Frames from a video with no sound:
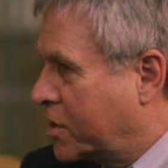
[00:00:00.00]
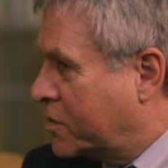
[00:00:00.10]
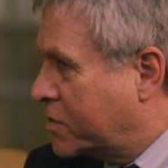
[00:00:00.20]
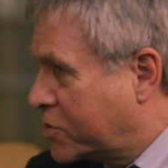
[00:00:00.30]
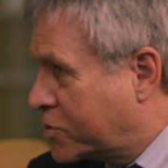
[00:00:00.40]

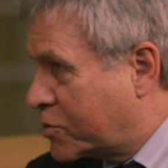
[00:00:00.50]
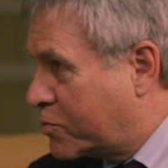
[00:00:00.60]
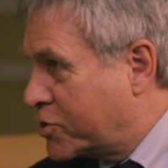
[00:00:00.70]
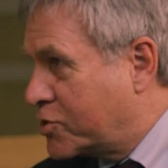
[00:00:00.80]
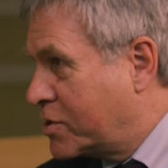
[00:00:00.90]
This is a
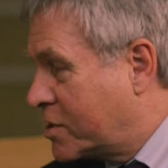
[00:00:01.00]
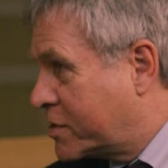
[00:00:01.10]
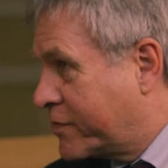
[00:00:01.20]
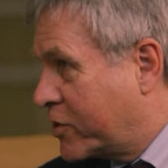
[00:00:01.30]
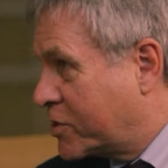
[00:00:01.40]
question that,
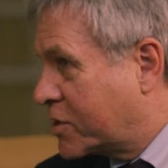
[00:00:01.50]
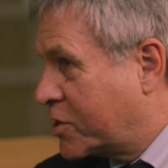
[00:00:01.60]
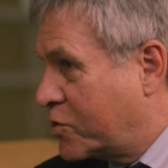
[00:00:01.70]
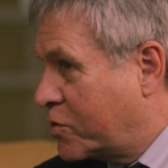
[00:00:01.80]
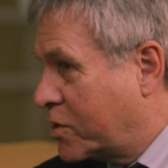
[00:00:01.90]
as far as I
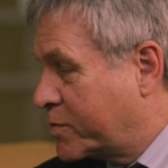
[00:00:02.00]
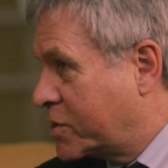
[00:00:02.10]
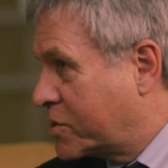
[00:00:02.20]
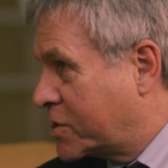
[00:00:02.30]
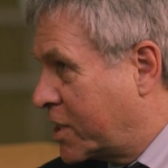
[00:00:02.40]
know, Hobbes
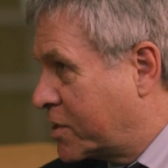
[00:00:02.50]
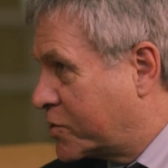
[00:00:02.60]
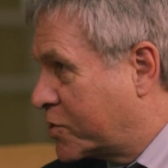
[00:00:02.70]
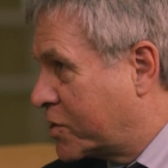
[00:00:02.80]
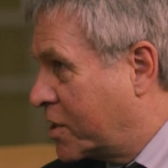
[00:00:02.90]
doesn't
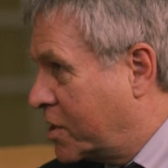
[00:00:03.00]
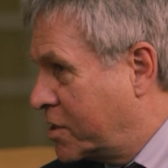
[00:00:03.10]
answer it.